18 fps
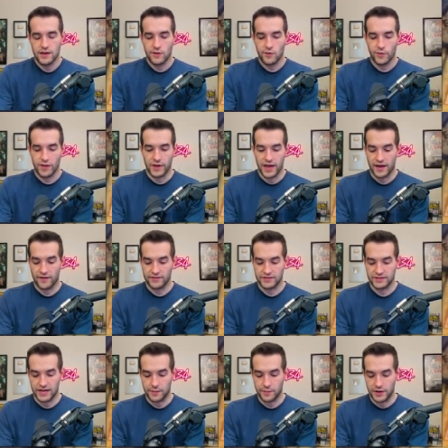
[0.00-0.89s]
We
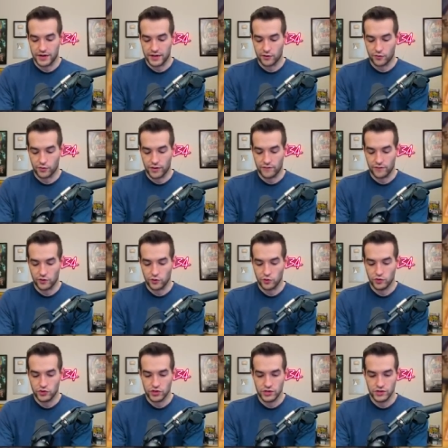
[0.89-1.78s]
have Cybernetic
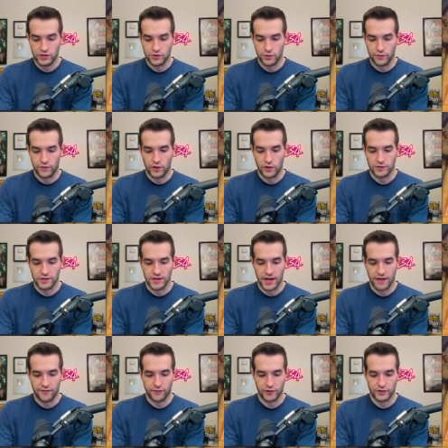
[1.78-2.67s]
Revolution, two of those
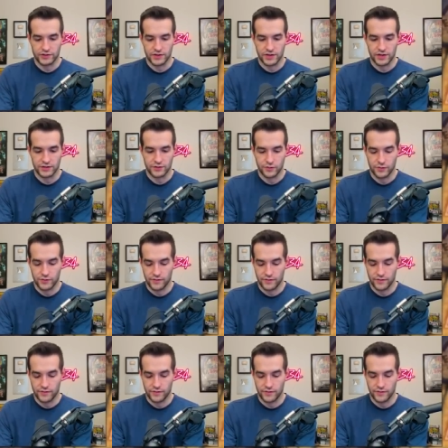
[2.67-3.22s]
not first edition.